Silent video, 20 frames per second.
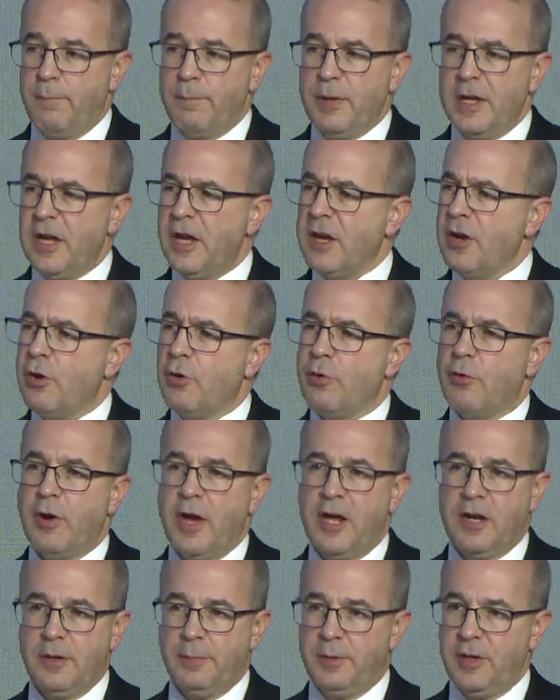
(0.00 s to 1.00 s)
Be
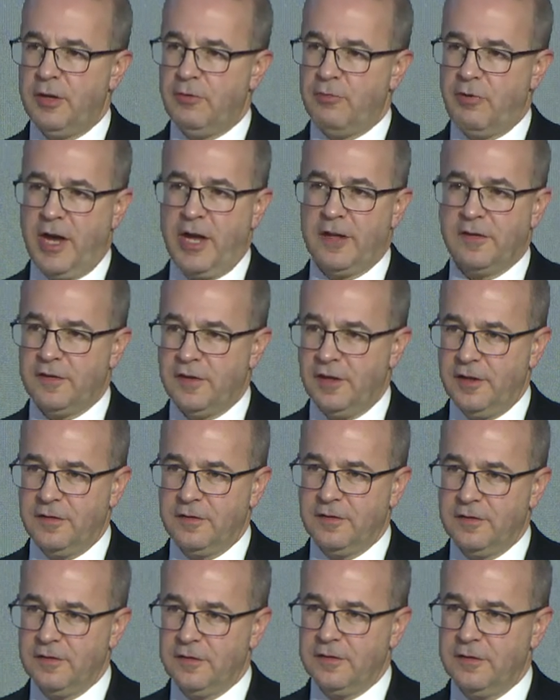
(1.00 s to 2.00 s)
incredibly
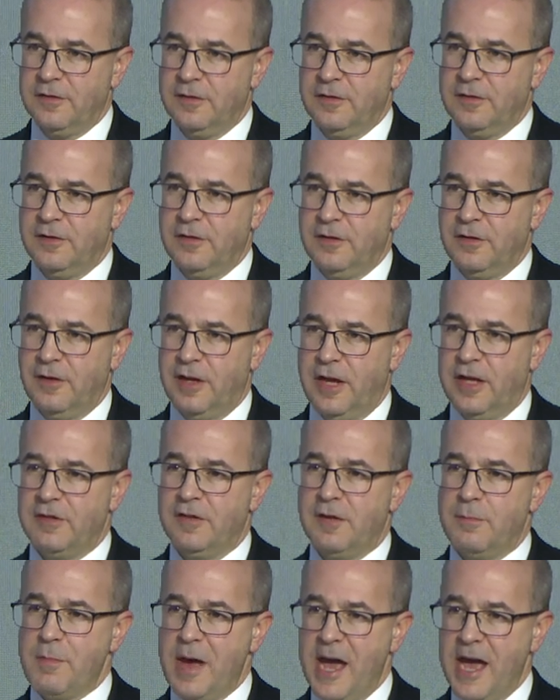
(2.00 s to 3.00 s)
restless and
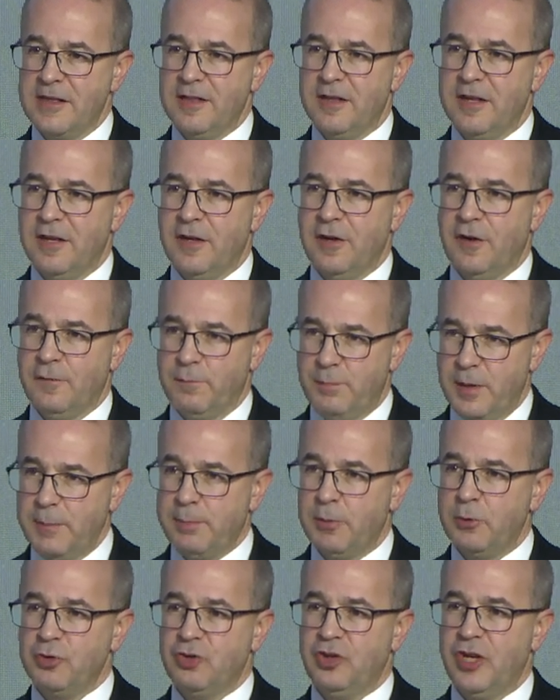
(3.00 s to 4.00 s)
demanding of
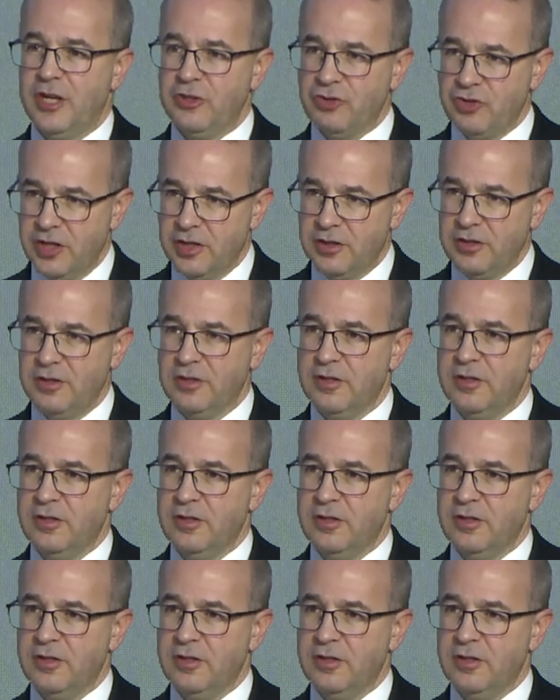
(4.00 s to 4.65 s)
people changing